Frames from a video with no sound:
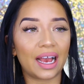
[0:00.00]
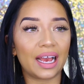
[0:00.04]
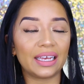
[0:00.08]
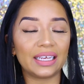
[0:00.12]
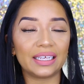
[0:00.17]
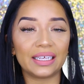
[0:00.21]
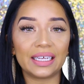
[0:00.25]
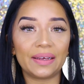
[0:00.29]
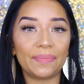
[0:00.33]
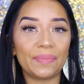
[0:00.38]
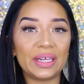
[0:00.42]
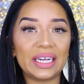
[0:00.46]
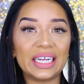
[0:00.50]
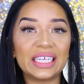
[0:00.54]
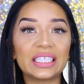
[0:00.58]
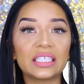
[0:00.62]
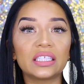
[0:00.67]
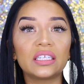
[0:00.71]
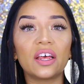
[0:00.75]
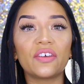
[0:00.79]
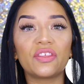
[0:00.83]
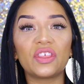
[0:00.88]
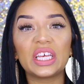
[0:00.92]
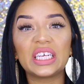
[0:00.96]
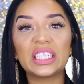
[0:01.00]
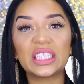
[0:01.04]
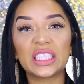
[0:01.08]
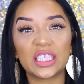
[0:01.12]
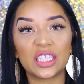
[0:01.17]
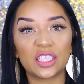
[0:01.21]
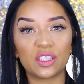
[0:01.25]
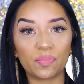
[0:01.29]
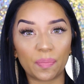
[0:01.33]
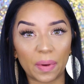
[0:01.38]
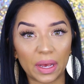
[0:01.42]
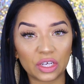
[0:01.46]
I mean, it's nothing
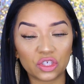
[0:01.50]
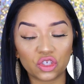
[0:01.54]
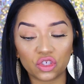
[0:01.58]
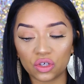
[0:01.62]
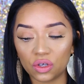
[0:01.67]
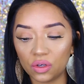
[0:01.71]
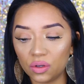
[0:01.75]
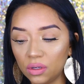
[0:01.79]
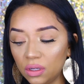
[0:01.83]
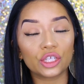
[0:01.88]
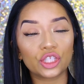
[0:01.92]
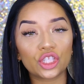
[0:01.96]
special.